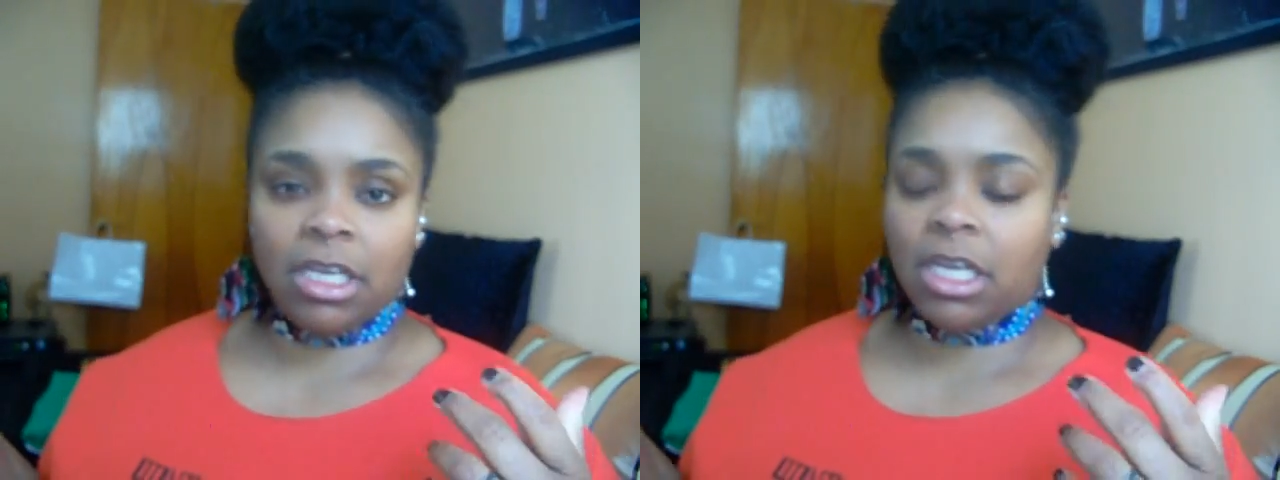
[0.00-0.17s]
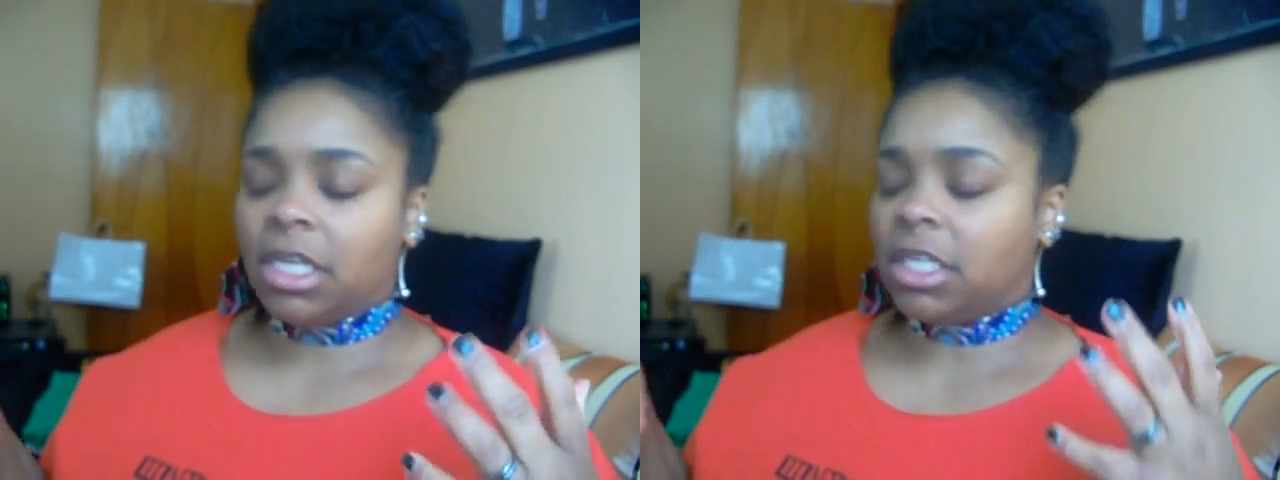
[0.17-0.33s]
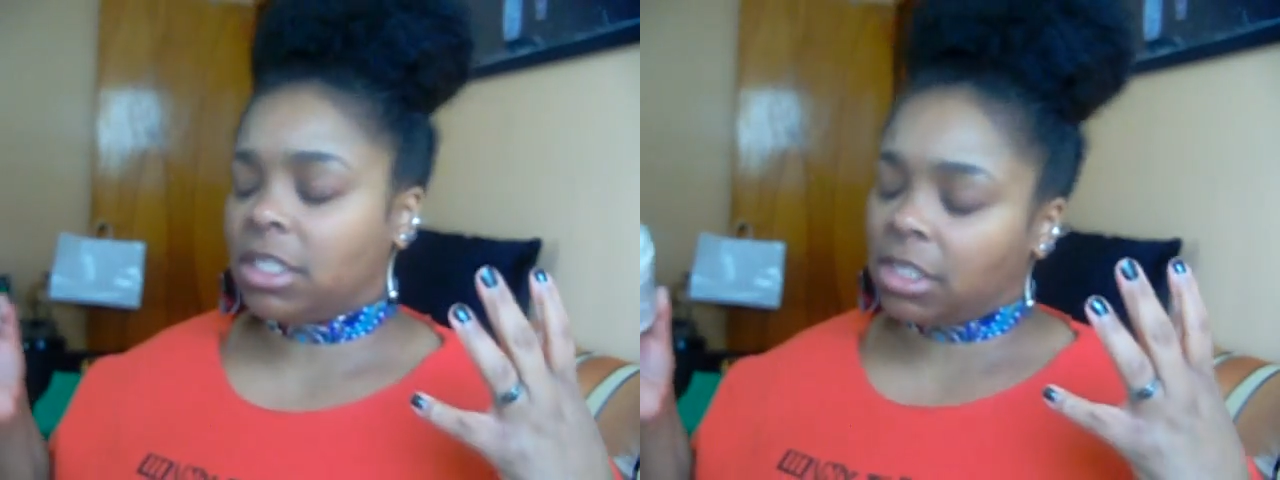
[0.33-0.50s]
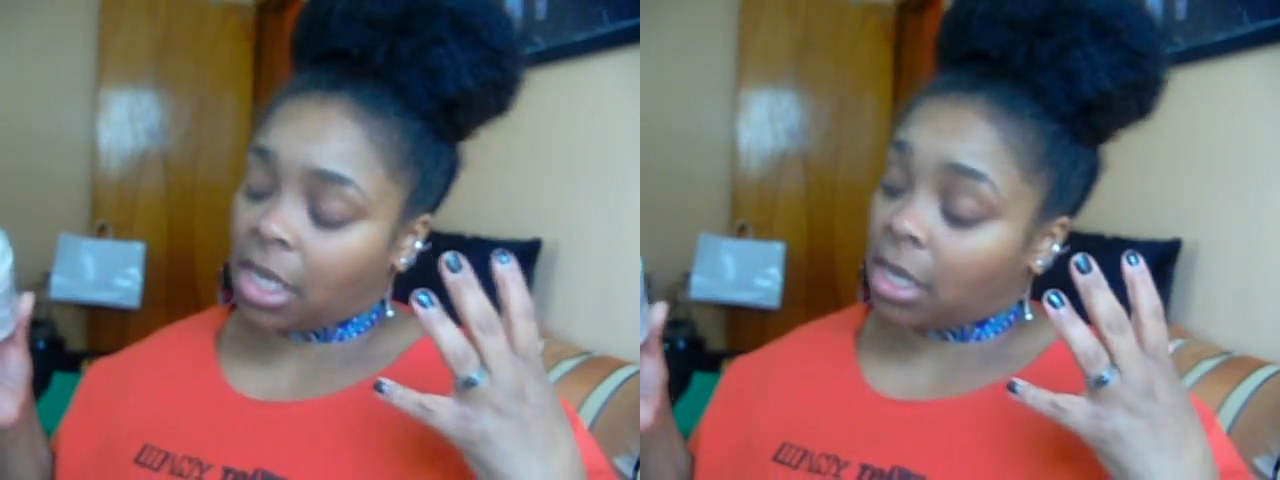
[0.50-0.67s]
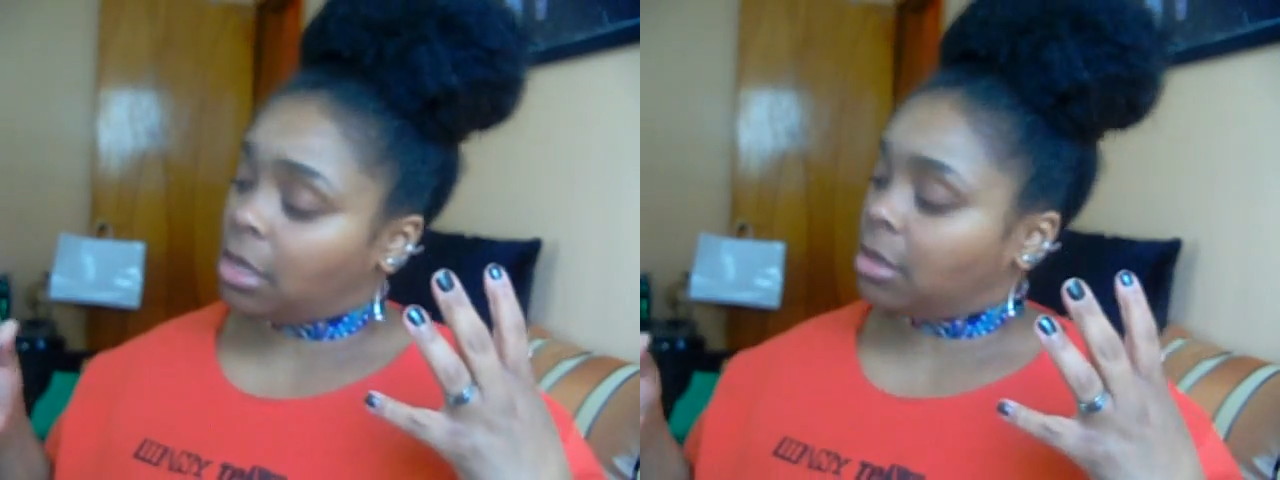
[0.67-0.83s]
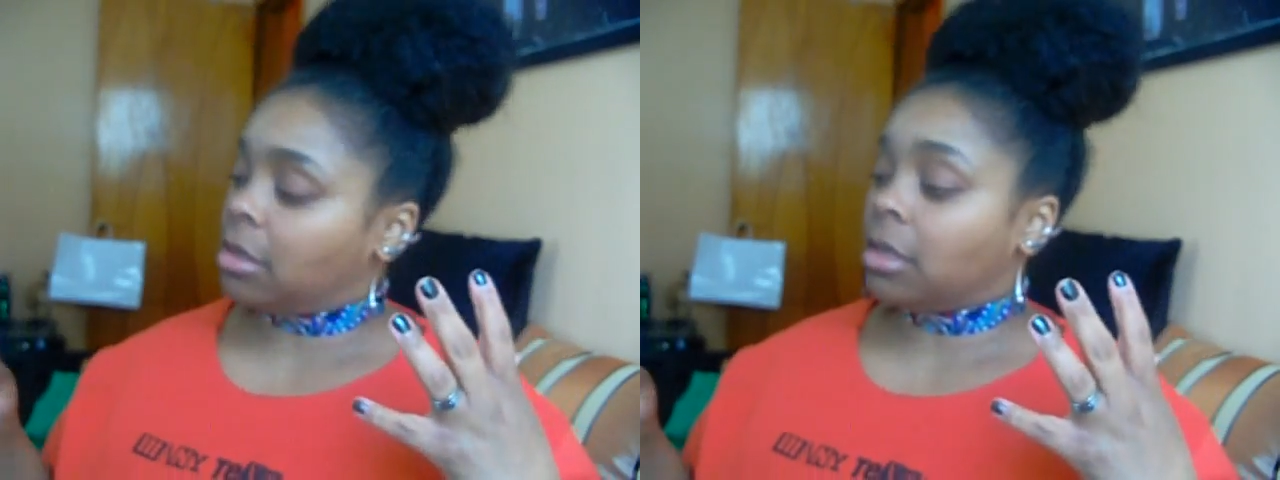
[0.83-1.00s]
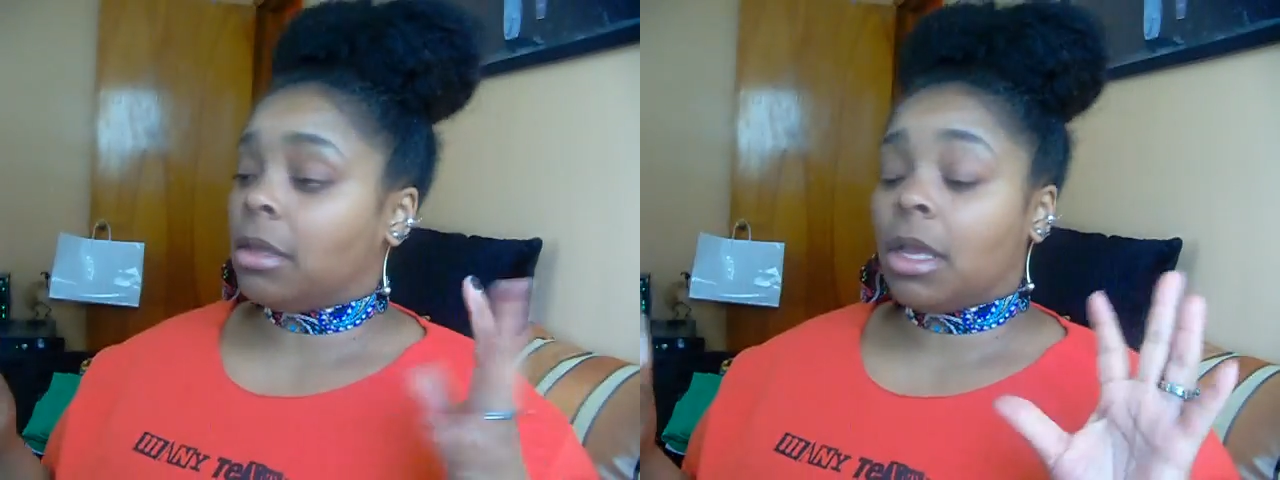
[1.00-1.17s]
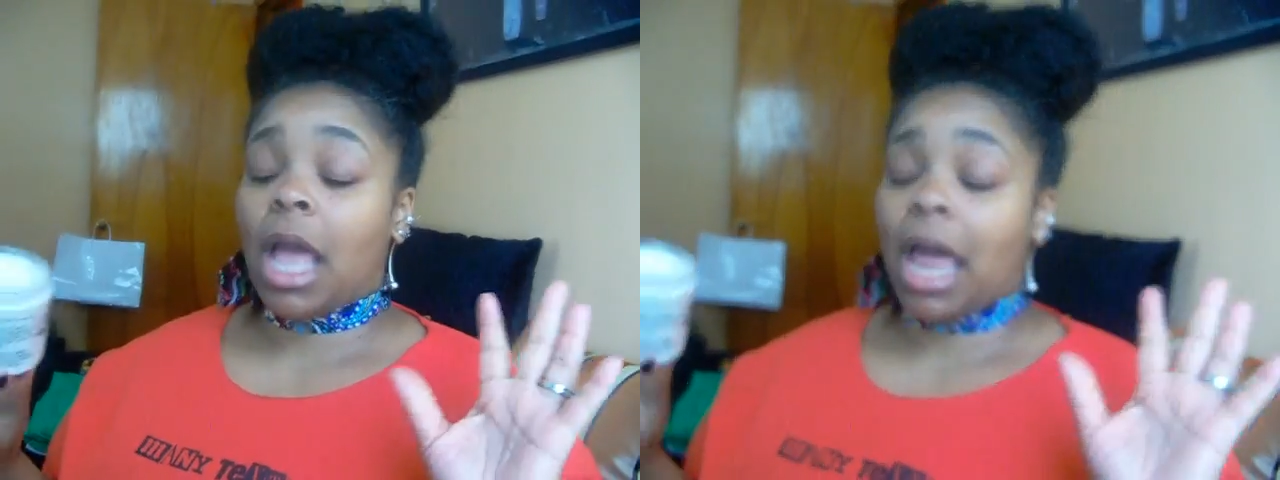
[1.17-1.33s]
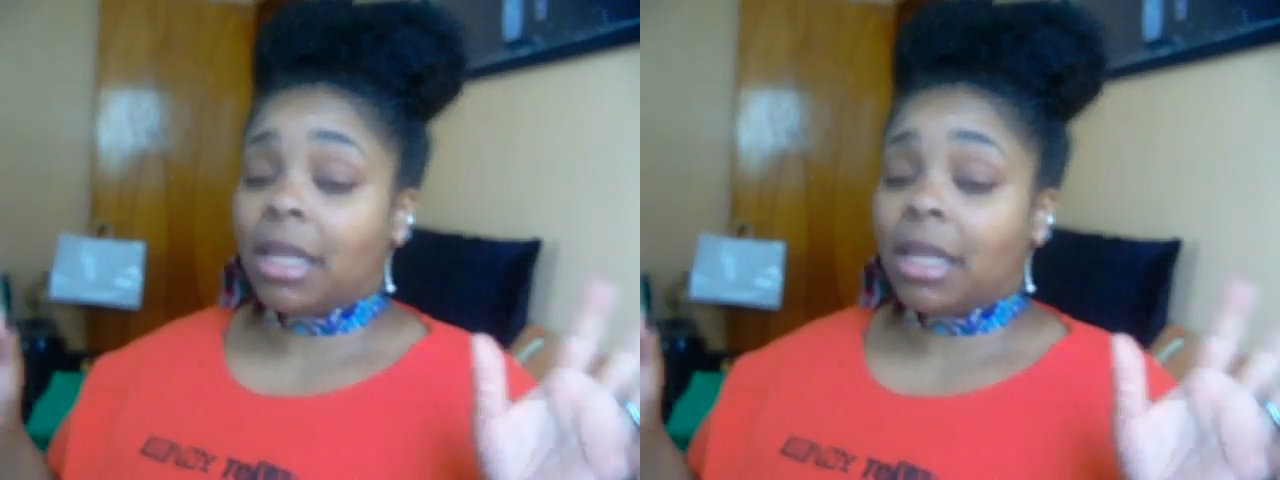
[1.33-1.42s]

It is, I